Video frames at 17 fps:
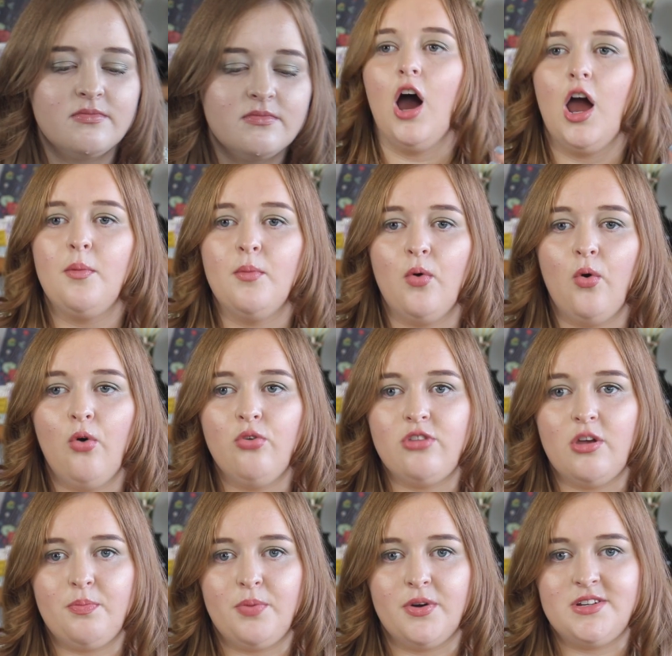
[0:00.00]
I'm
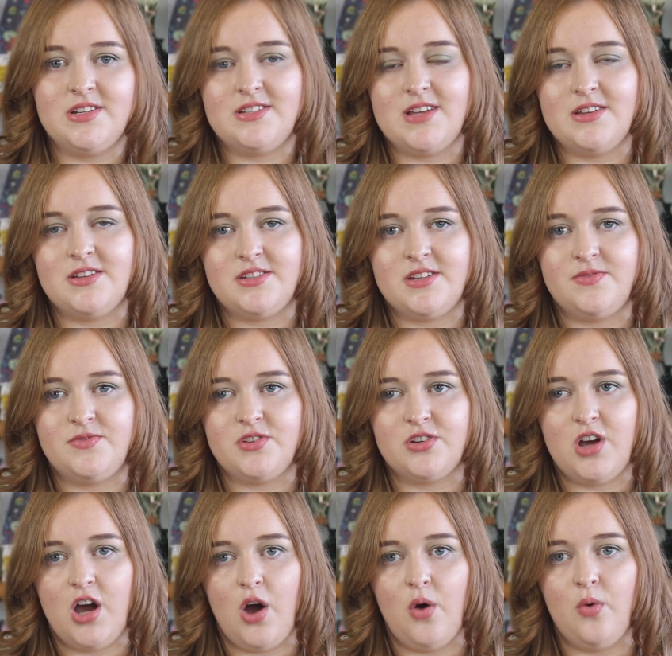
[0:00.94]
also pretty sensitive to
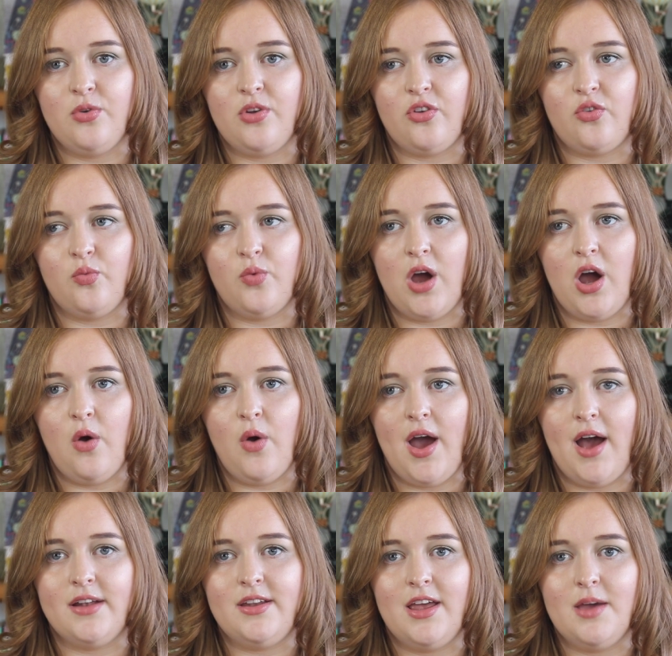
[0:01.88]
cold as well,
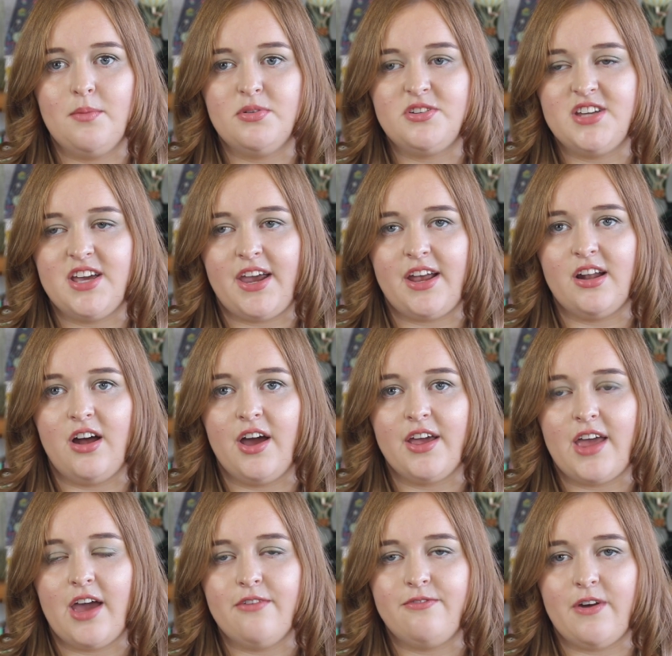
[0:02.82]
and in particular I
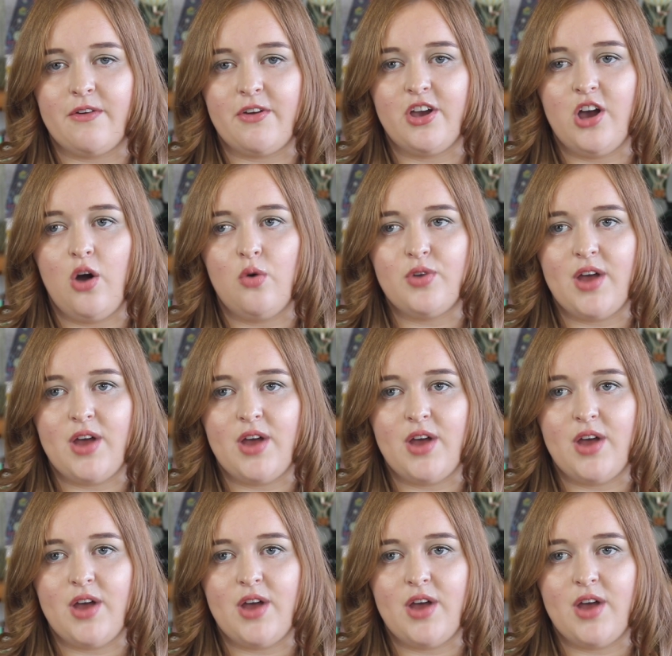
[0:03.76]
get very cold